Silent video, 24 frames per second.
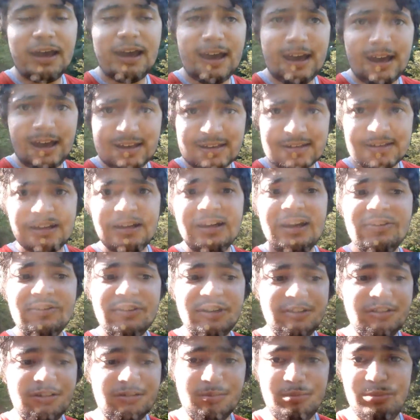as an
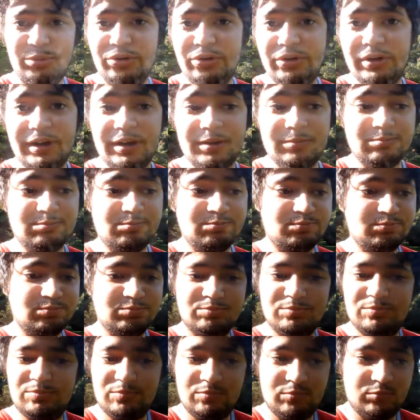11-year-old boy.
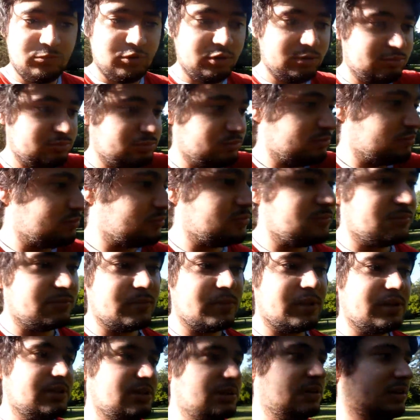Well,
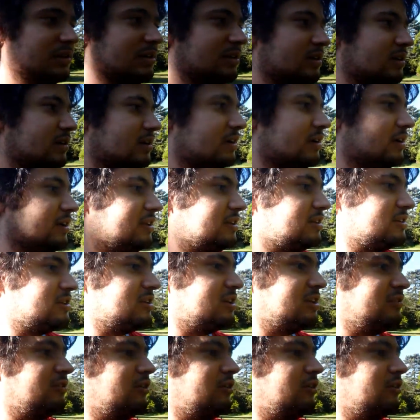each to their